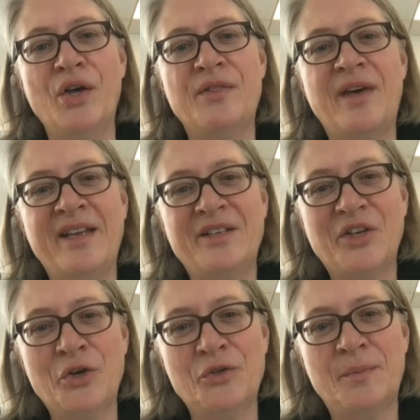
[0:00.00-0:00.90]
that
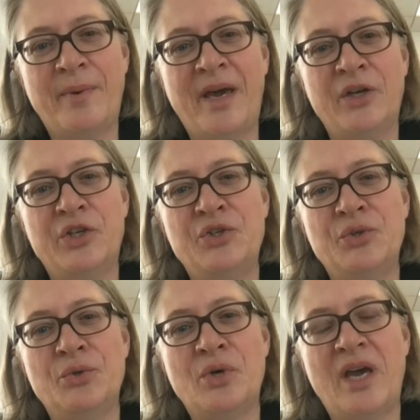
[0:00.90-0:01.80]
goes back
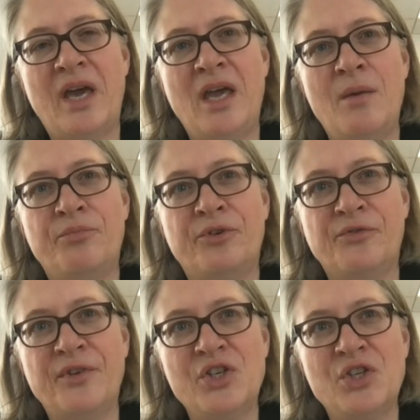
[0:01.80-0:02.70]
to a
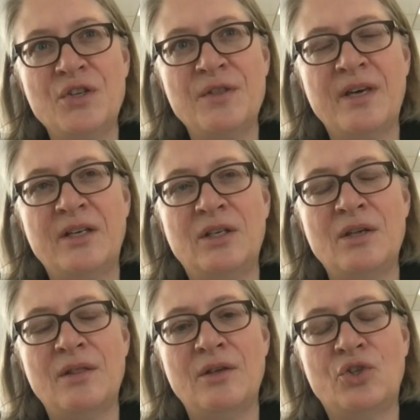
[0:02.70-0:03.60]
provision that
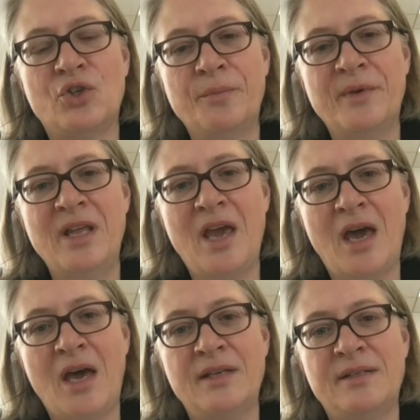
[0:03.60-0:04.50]
Germany
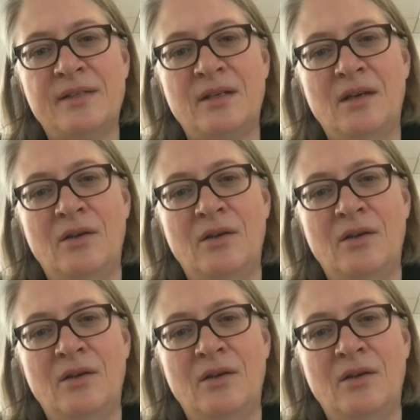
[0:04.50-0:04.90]
has